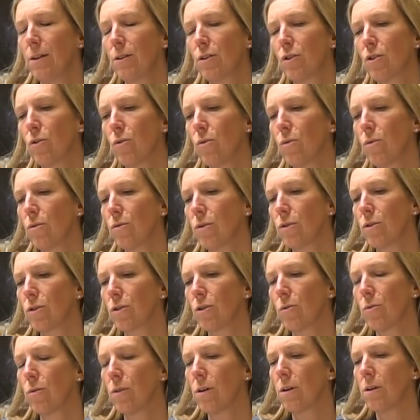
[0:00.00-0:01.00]

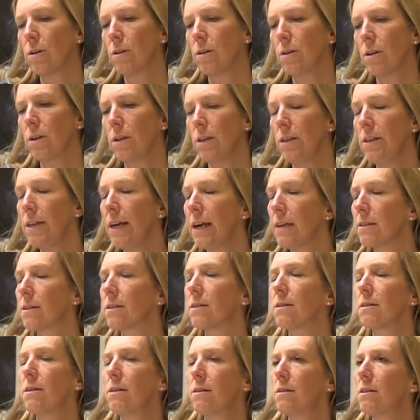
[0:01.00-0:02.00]
so
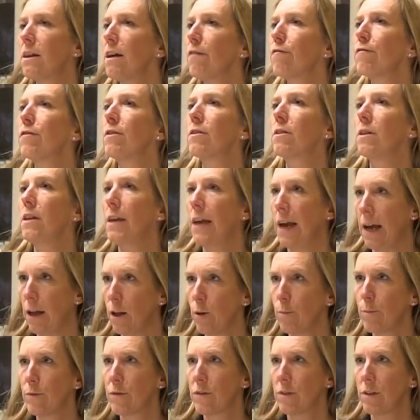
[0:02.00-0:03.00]
yes, it definitely
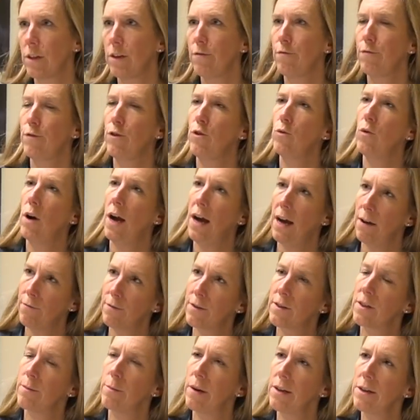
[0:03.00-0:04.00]
helps if you
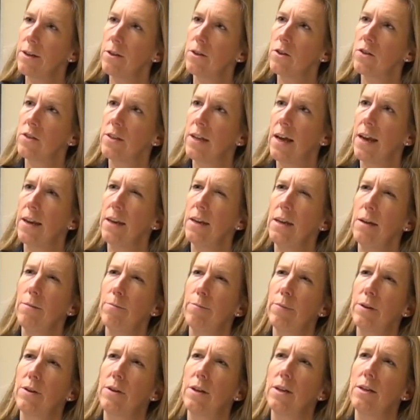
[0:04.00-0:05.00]
have some understanding.
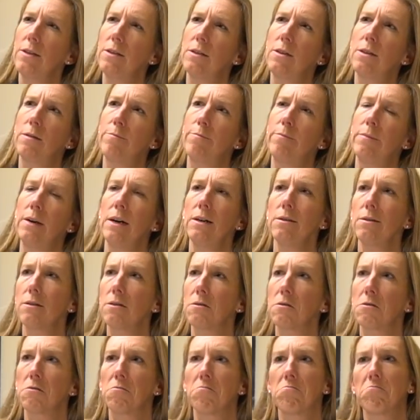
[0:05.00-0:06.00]
But is it a
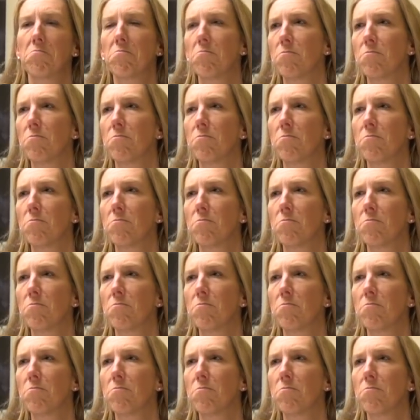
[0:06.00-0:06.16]
must?